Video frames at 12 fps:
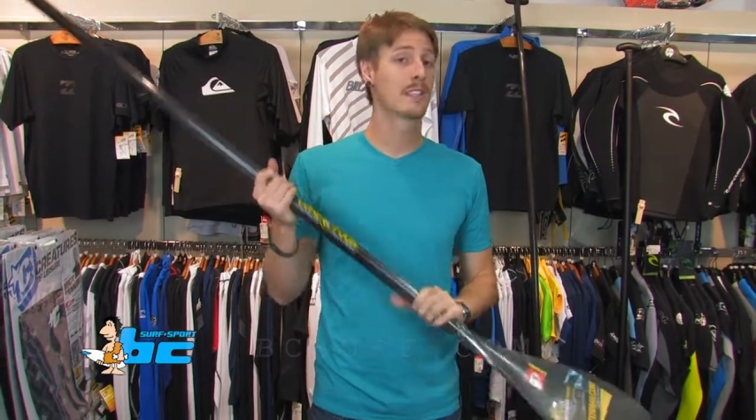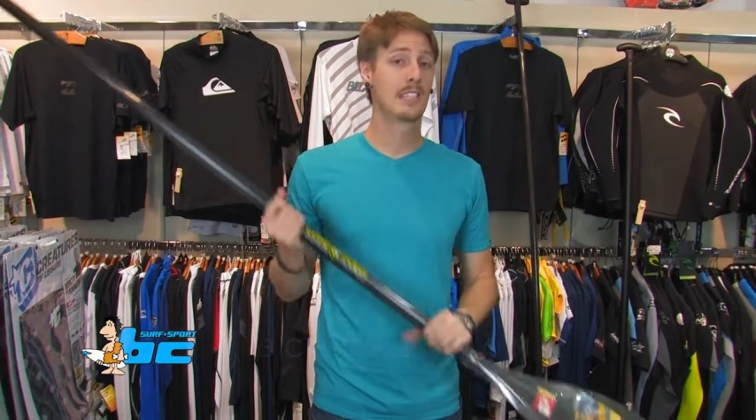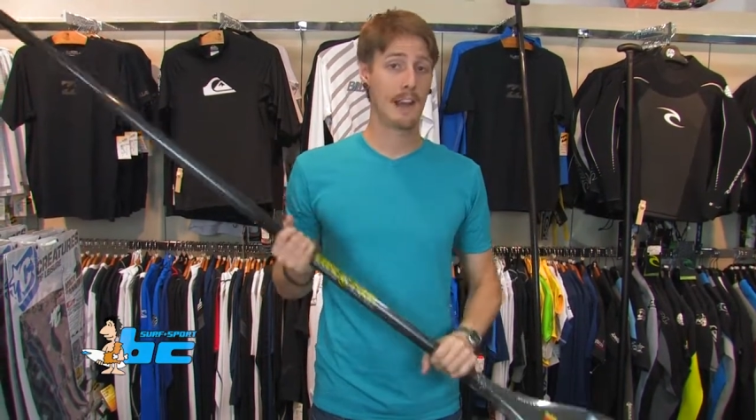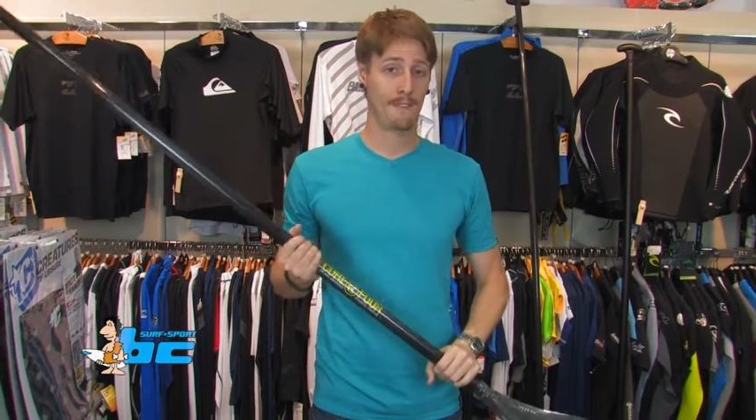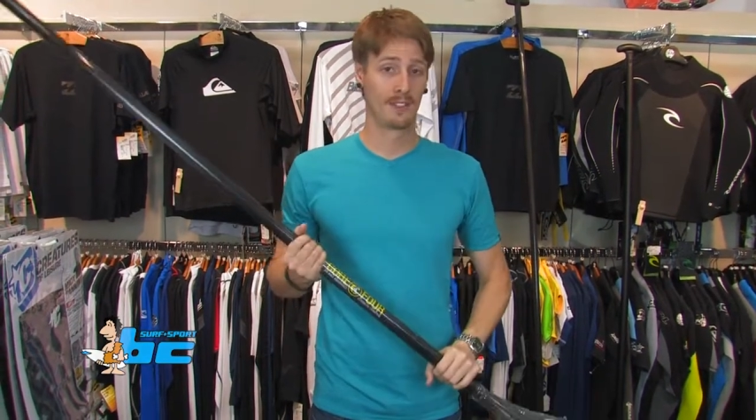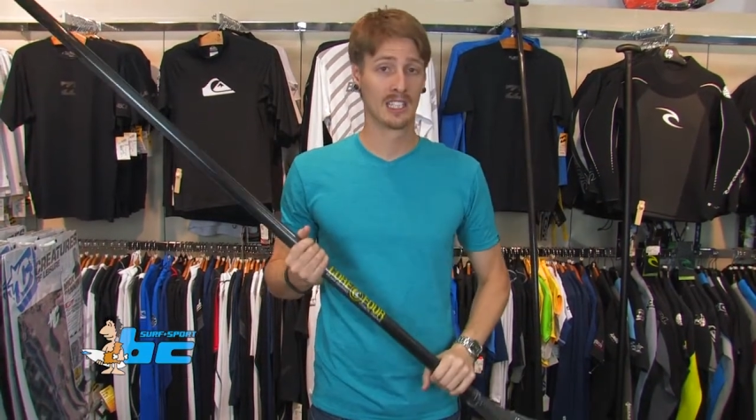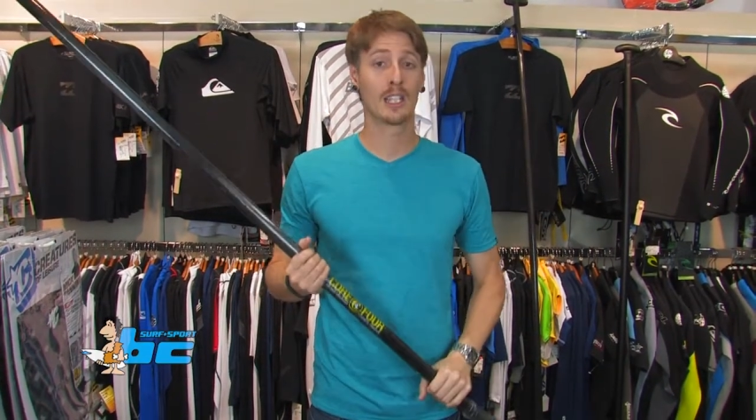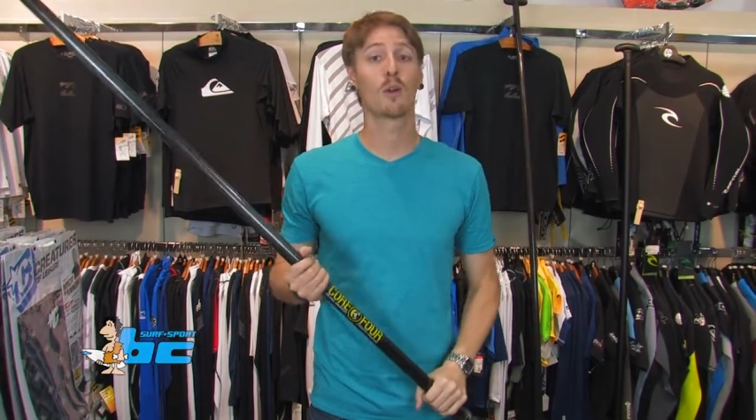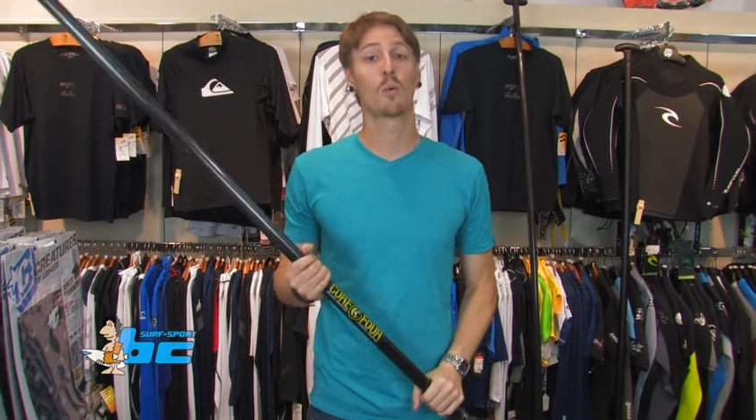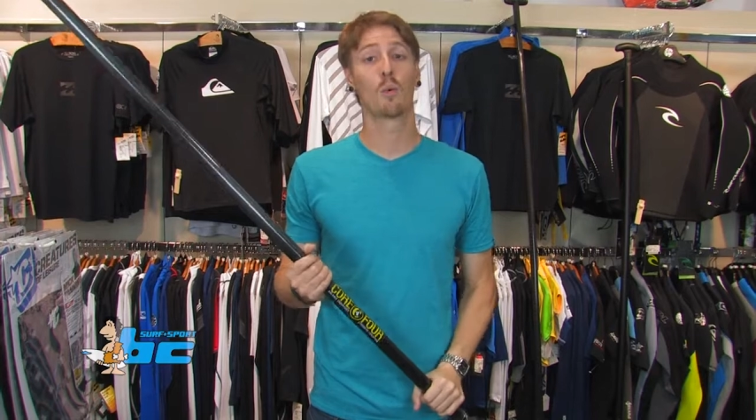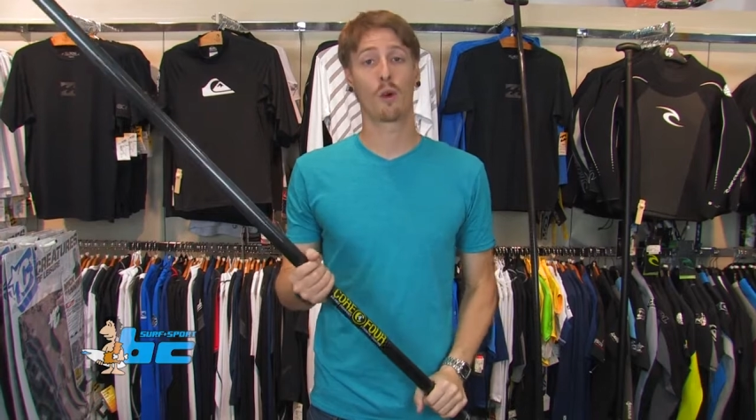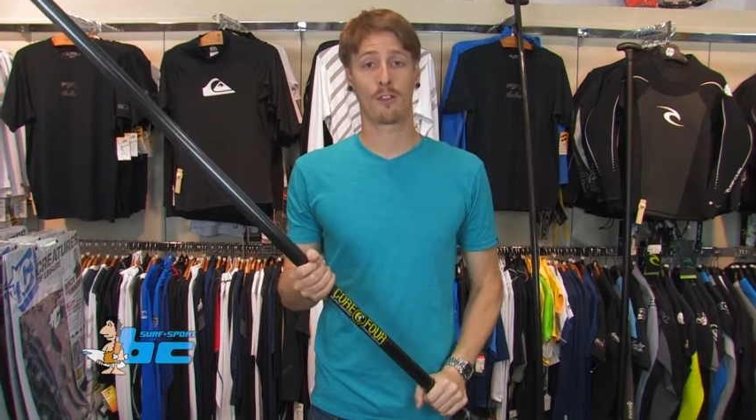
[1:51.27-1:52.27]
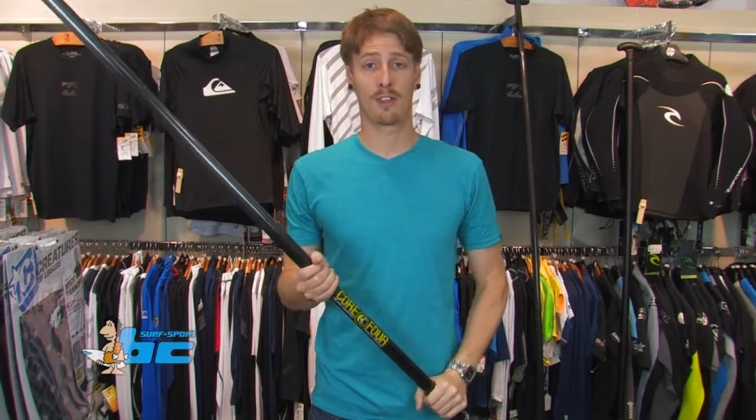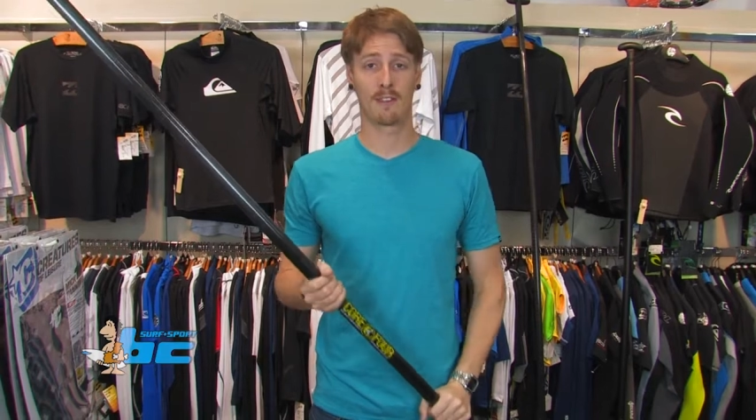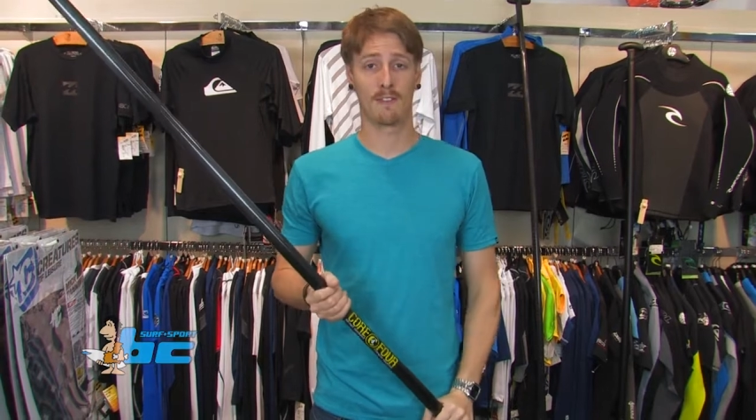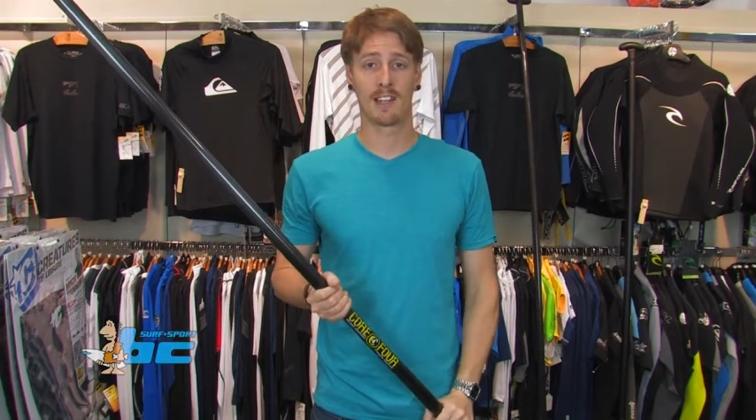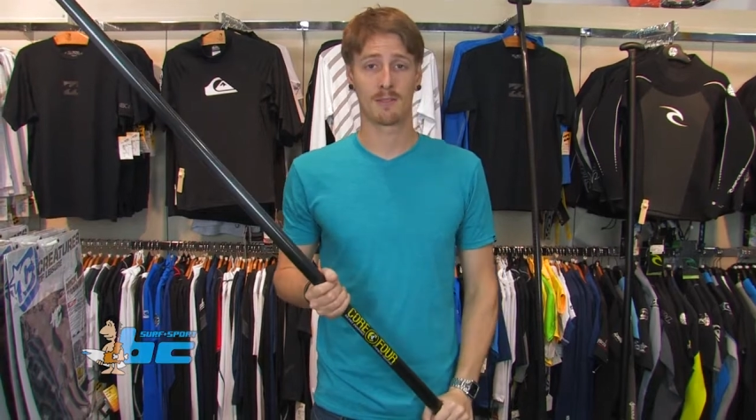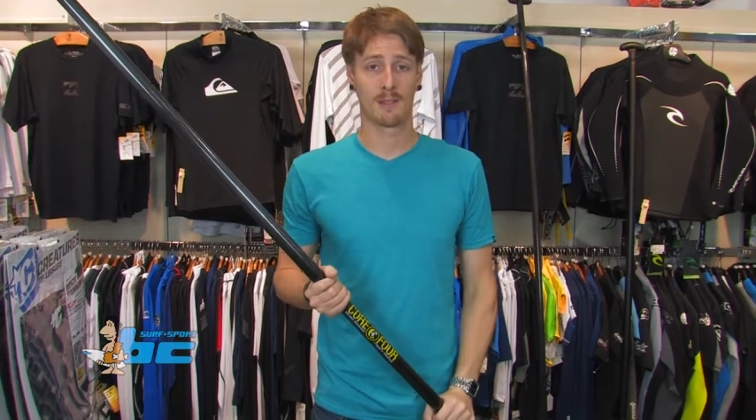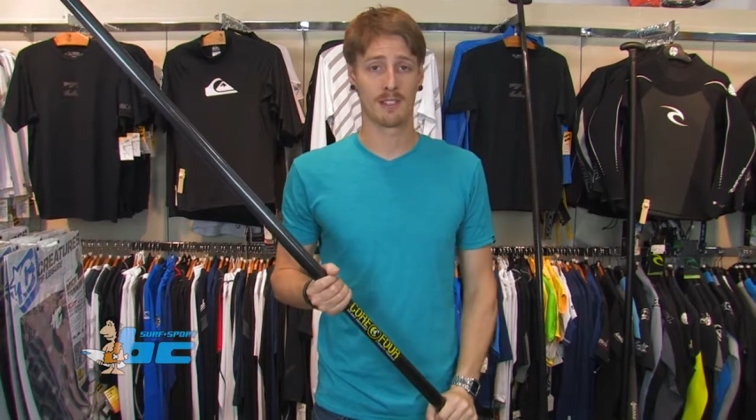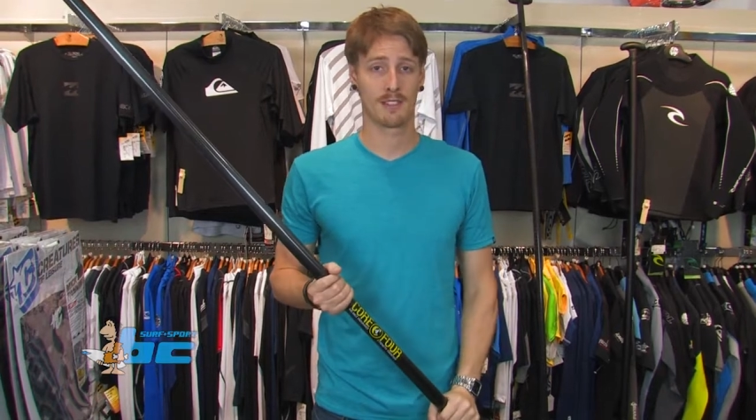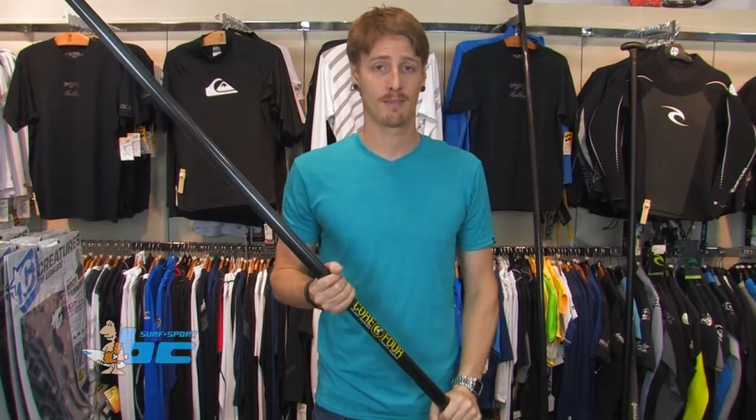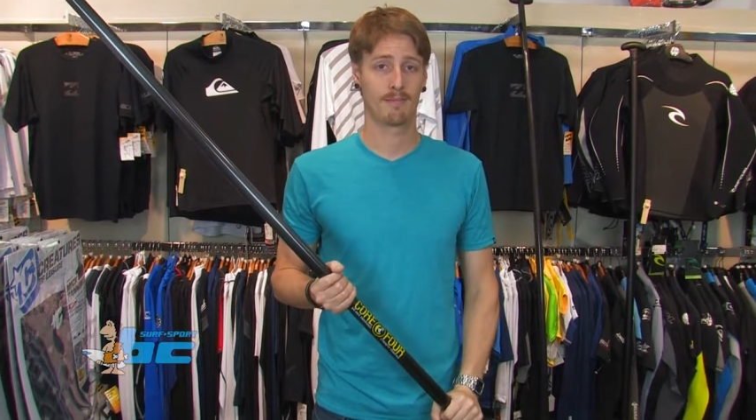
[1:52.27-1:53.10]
definitely worth the investment.